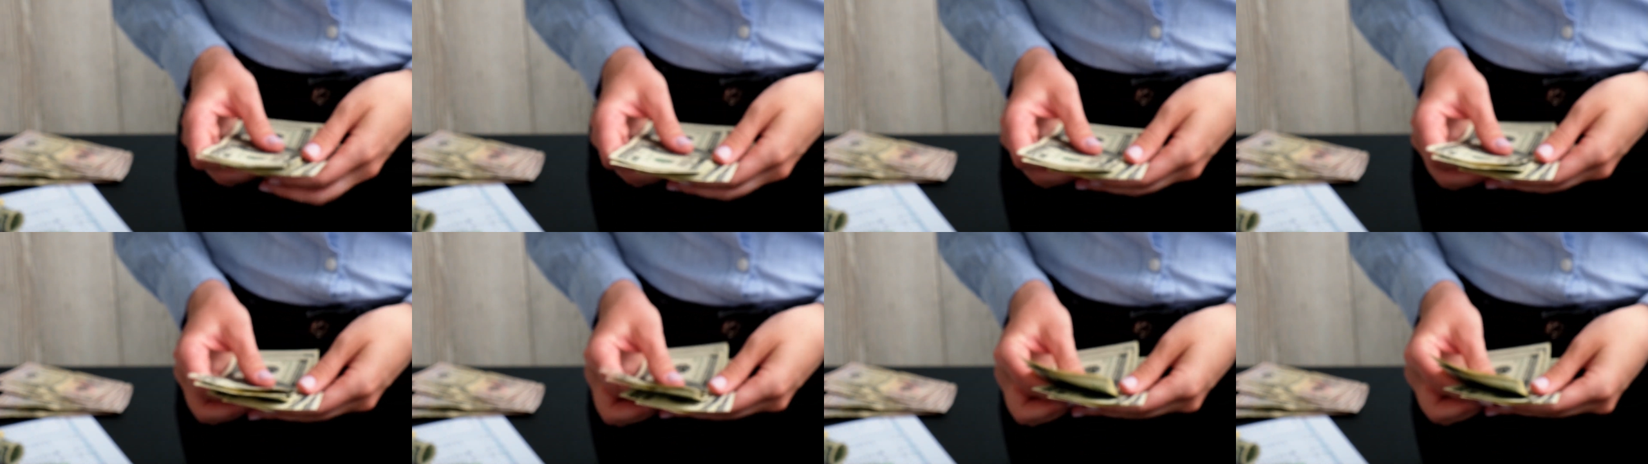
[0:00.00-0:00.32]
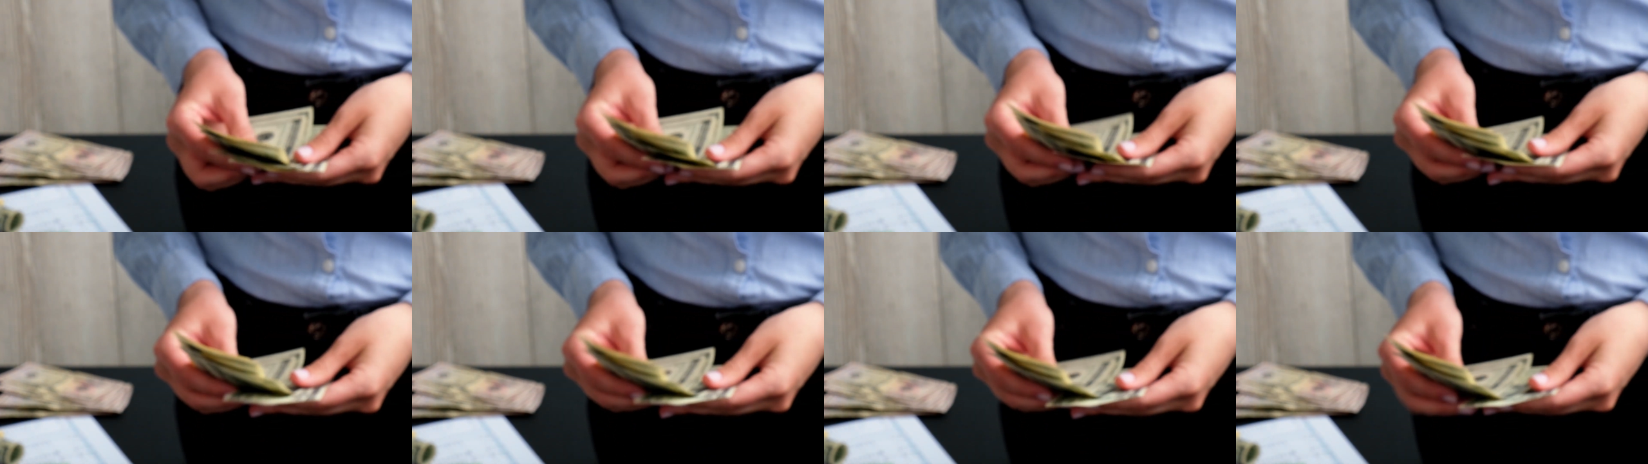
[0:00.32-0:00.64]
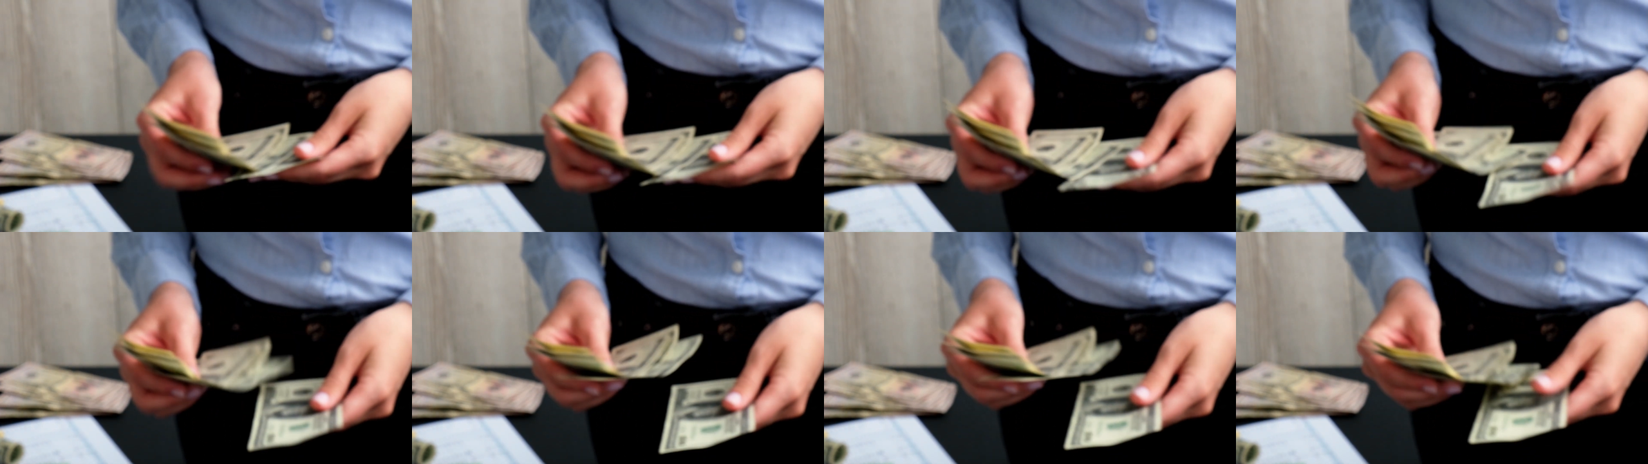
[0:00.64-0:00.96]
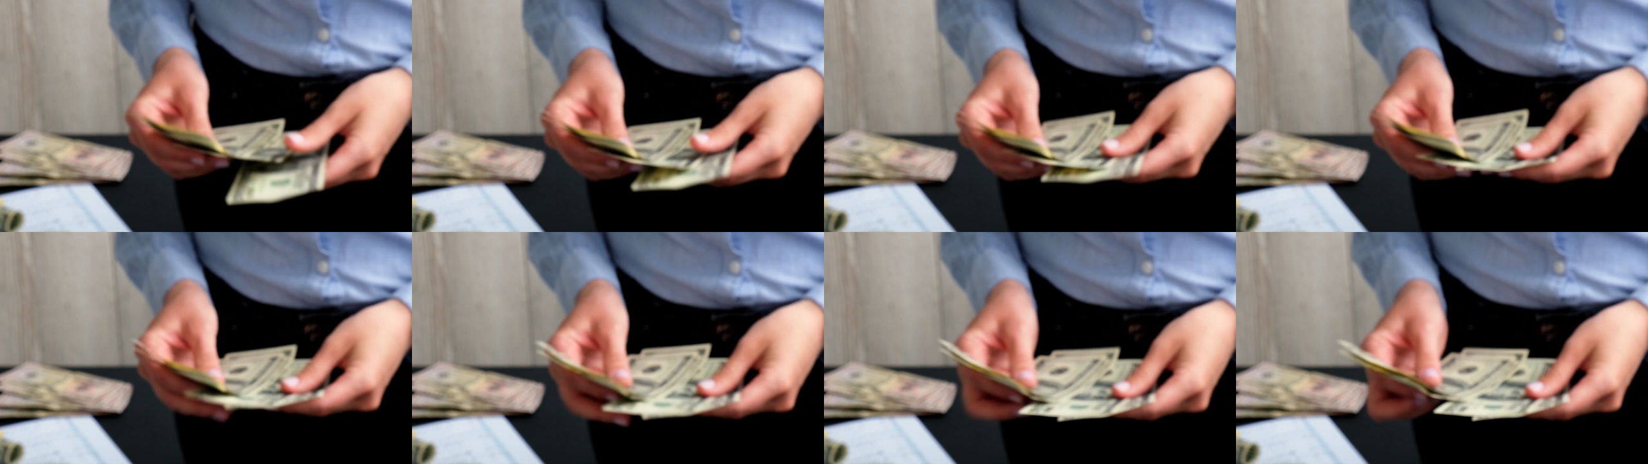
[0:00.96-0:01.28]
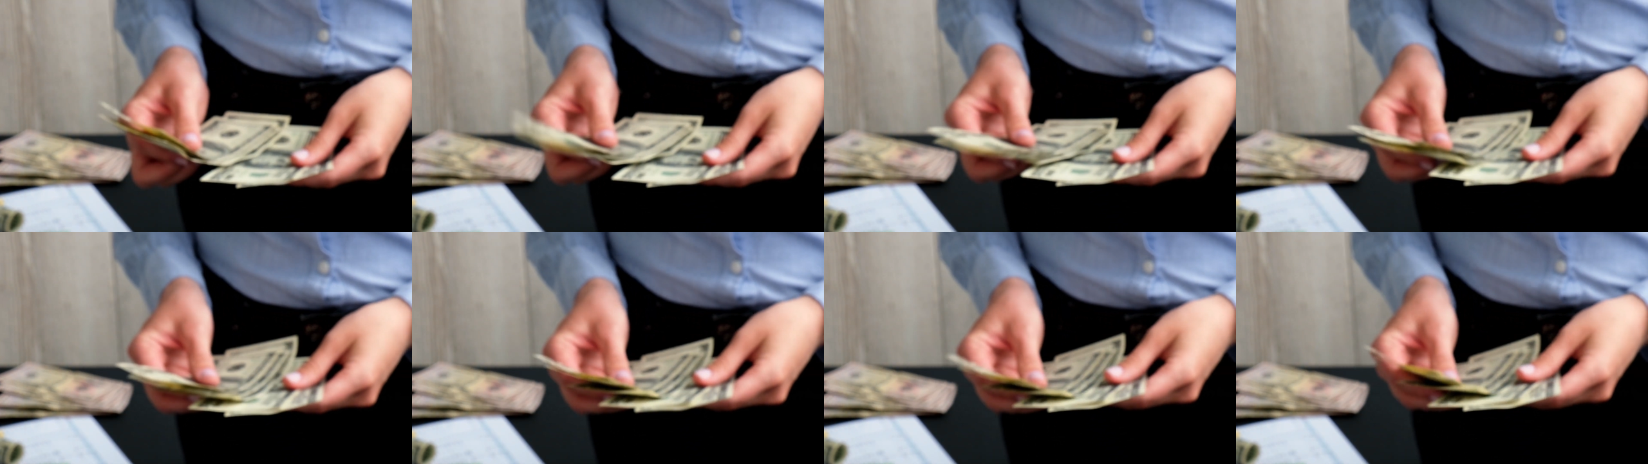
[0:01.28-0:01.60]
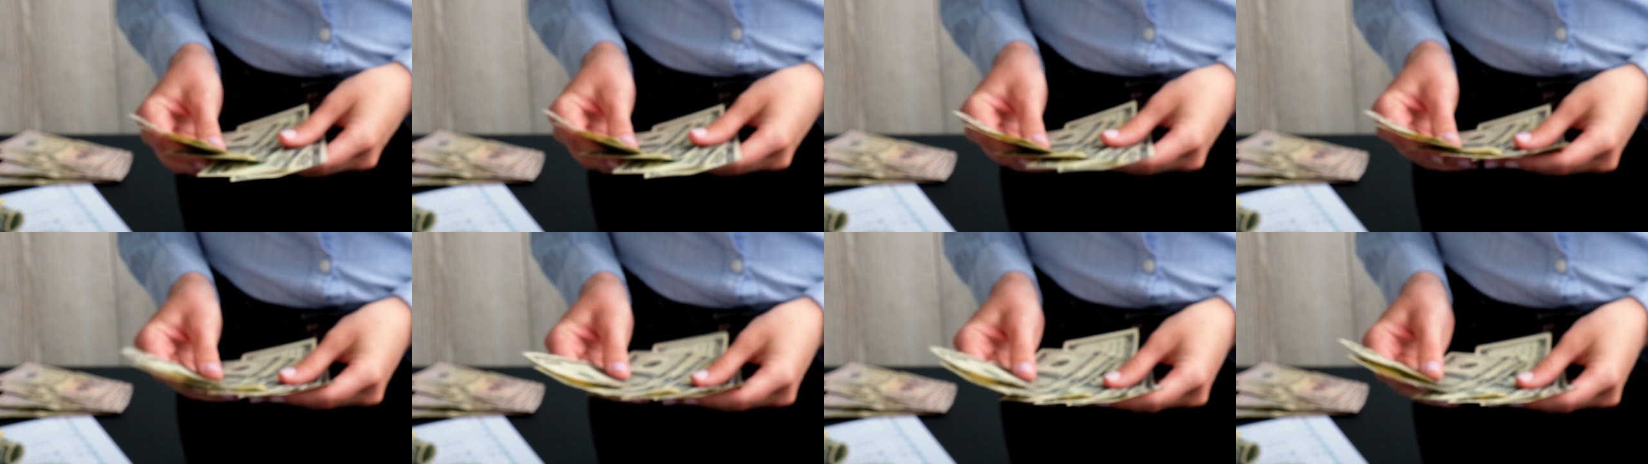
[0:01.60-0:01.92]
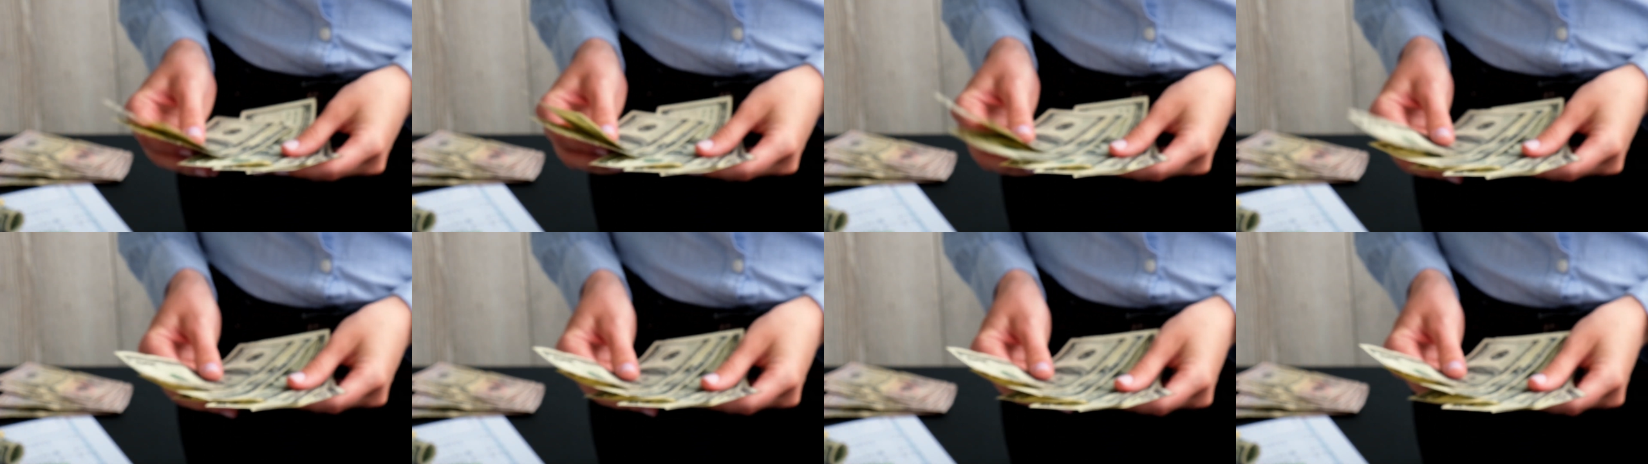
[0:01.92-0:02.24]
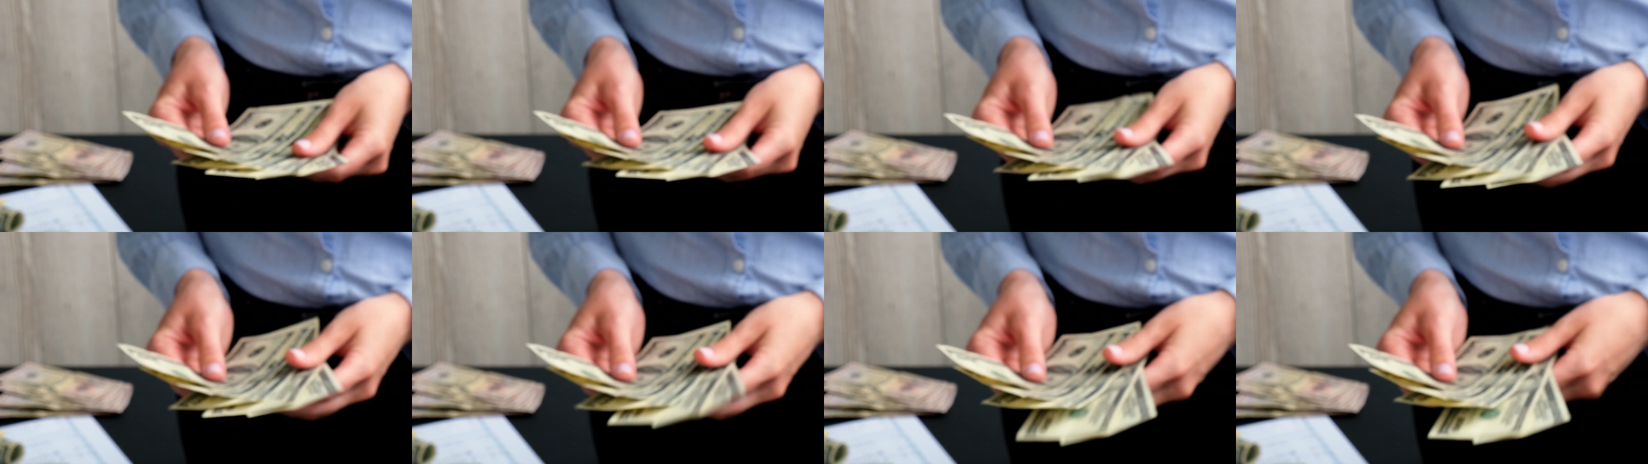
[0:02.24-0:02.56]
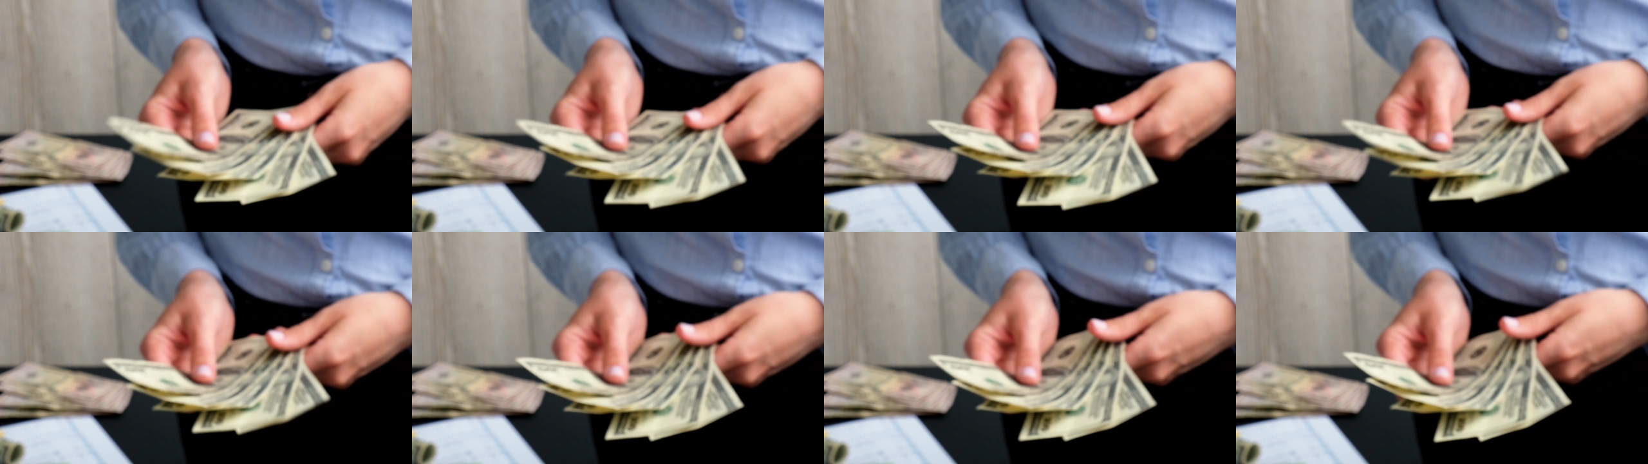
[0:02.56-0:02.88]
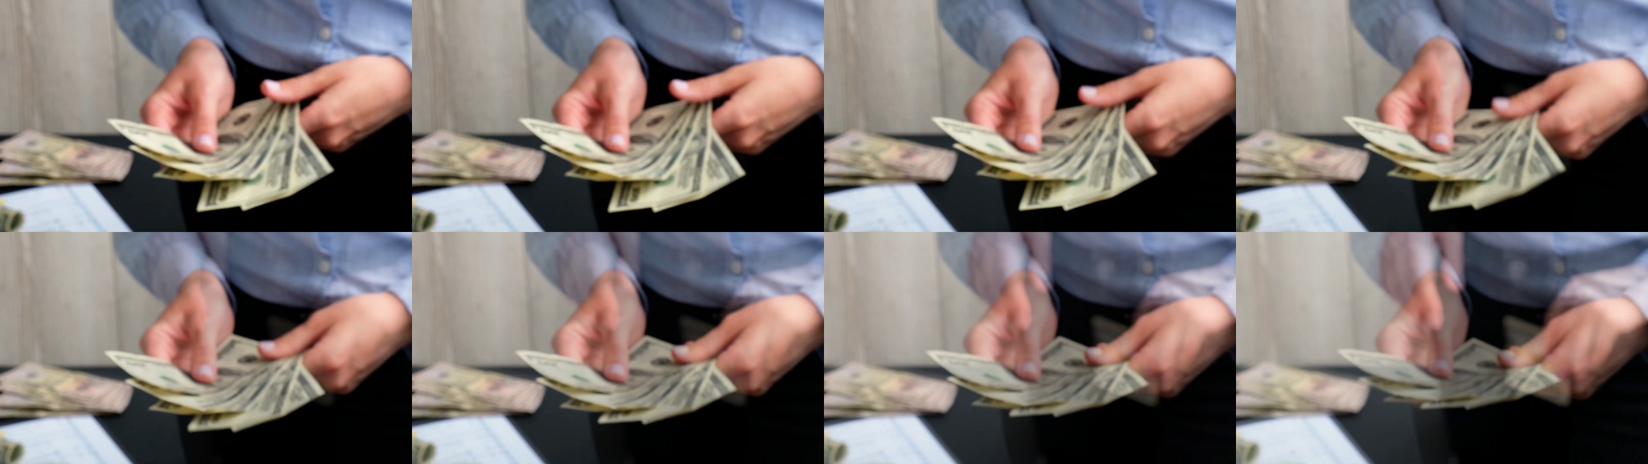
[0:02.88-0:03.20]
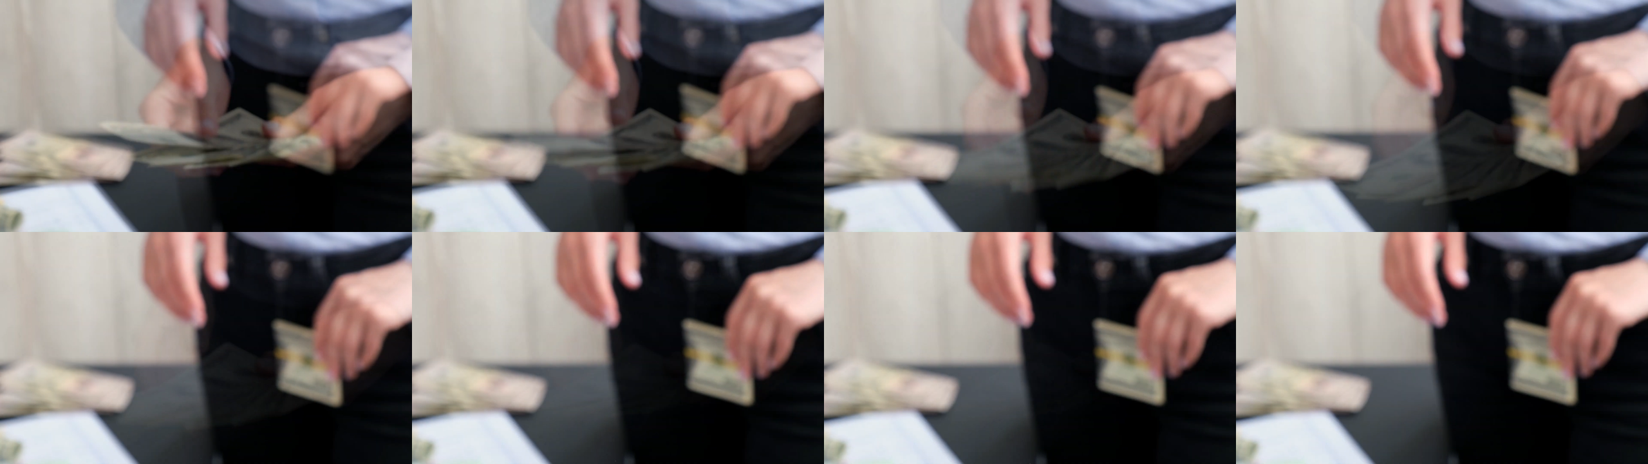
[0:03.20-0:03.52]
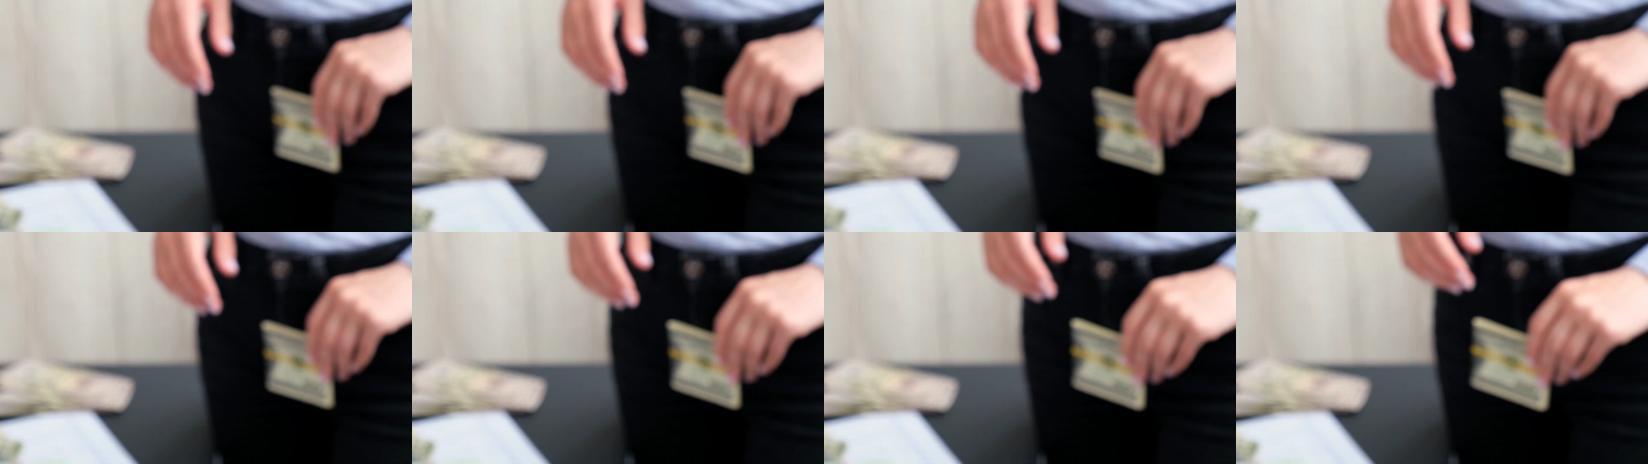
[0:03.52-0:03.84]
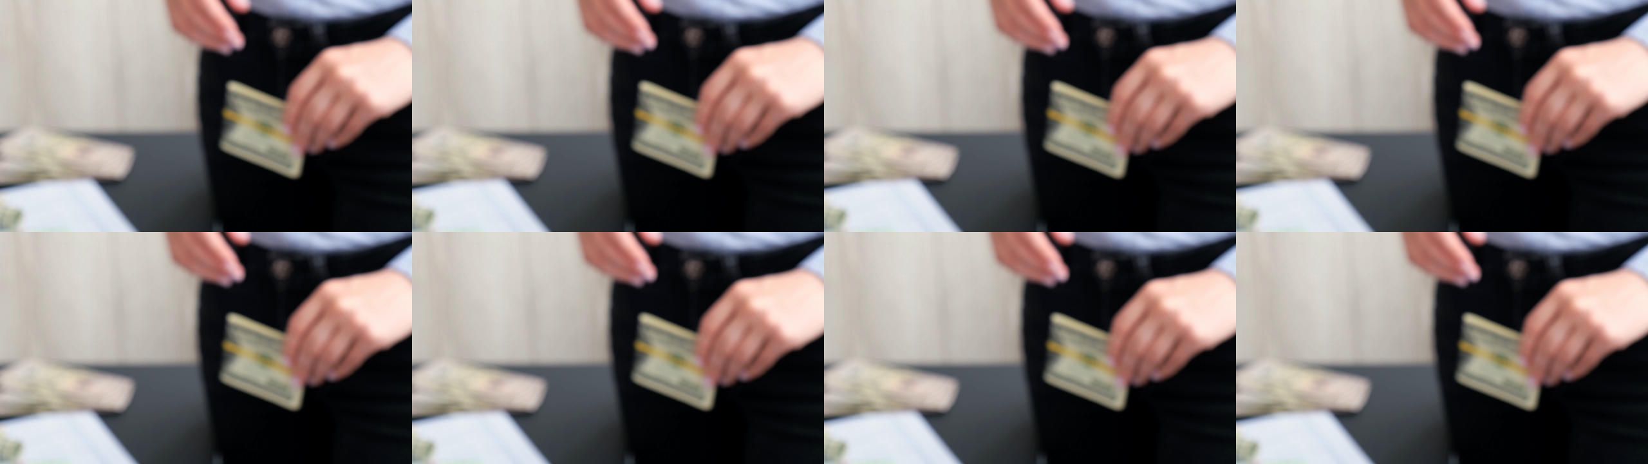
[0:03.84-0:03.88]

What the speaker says: (no speaker visible)